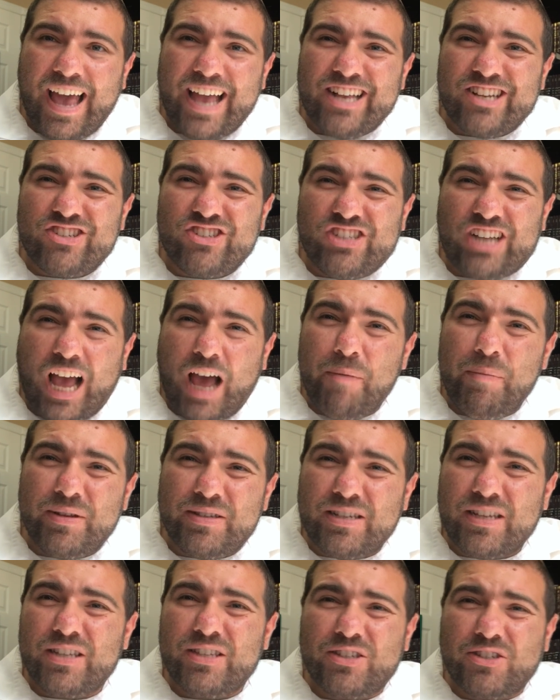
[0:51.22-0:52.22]
and
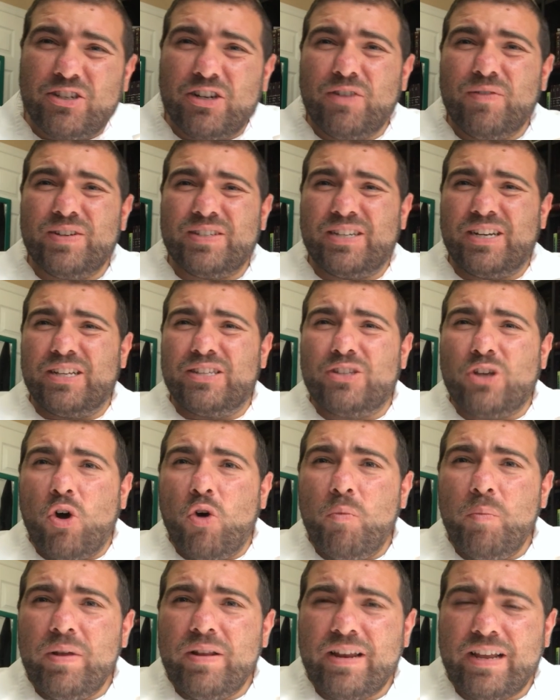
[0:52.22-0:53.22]
Shabbos can serve as an
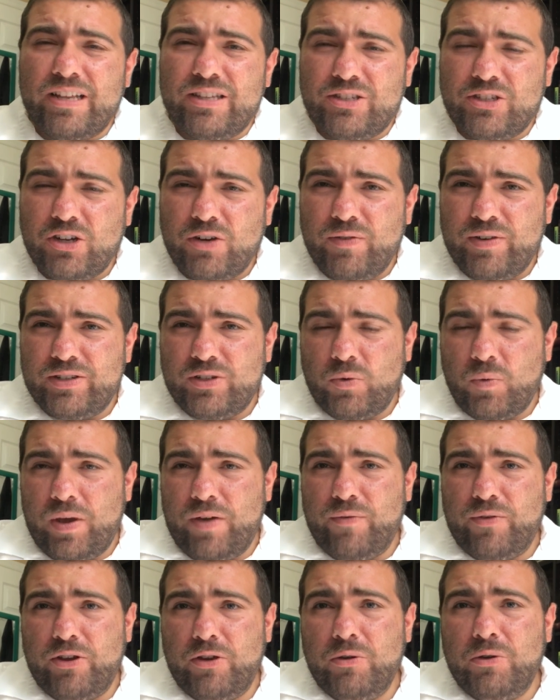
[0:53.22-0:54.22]
atonement, can serve as a
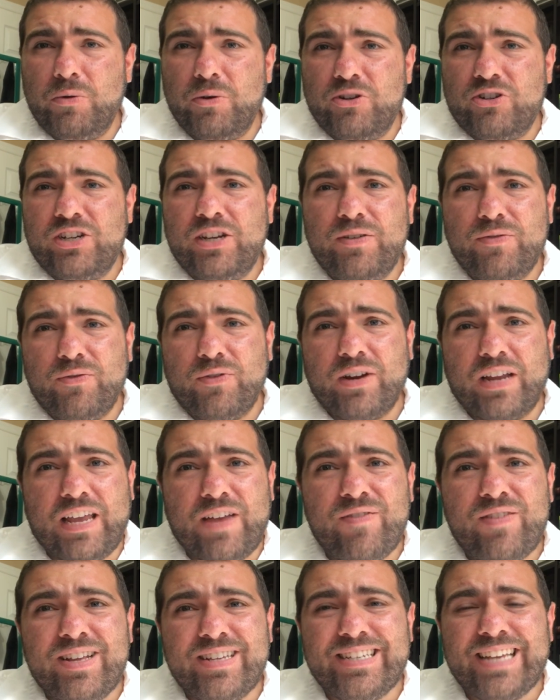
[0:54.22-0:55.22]
way for you to achieve
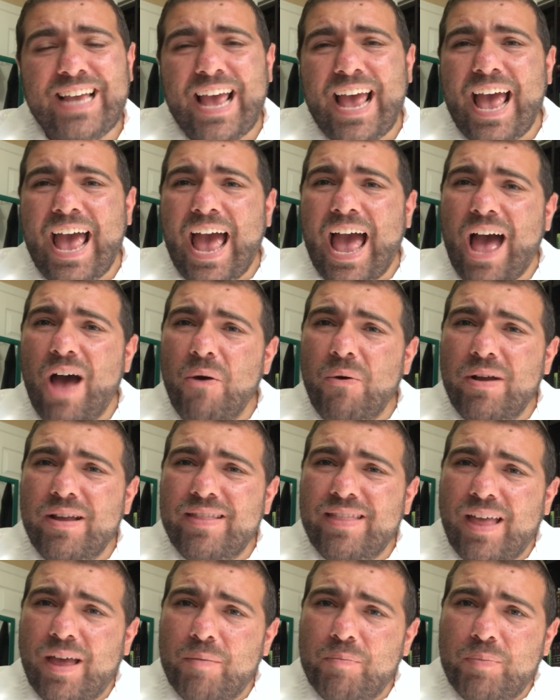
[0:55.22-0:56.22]
forgiveness. How
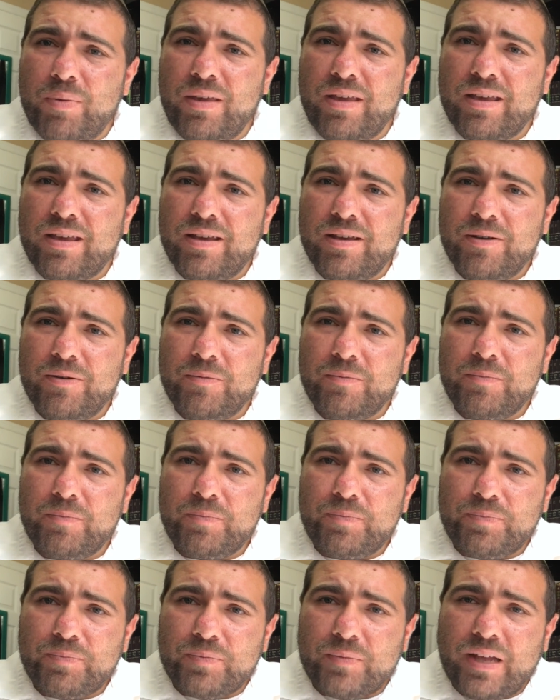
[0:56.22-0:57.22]
could that be?
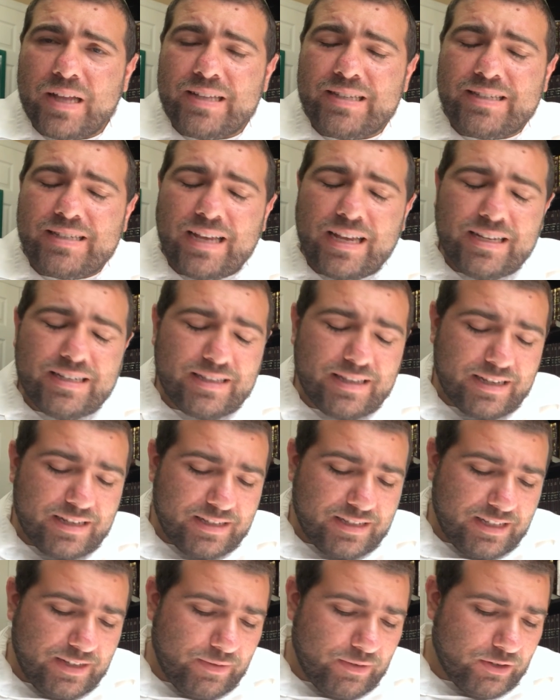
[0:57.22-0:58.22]
And says the
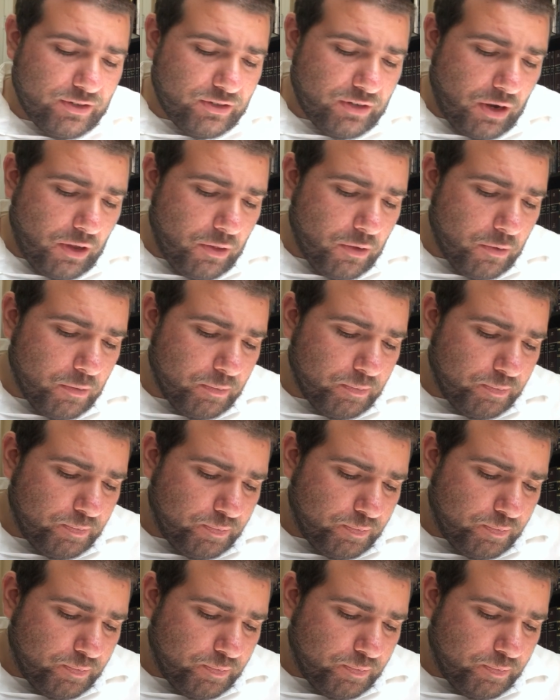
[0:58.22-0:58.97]
Nesiva Shalom,